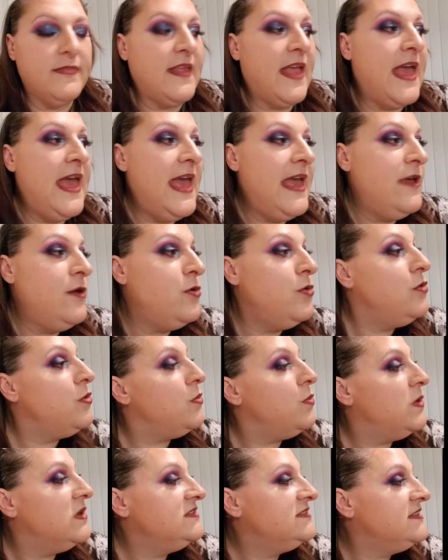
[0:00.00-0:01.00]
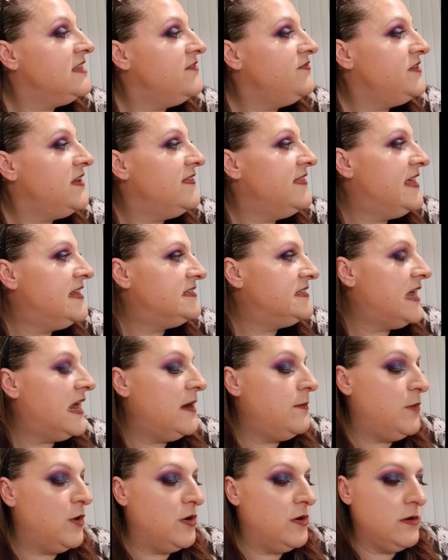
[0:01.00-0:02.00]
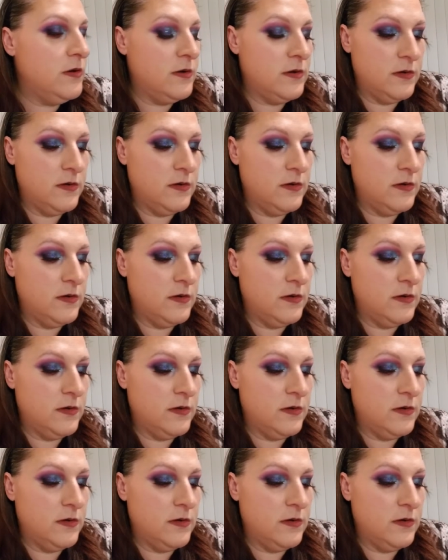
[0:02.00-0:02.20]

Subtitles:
Hey Google, what's left on that timer?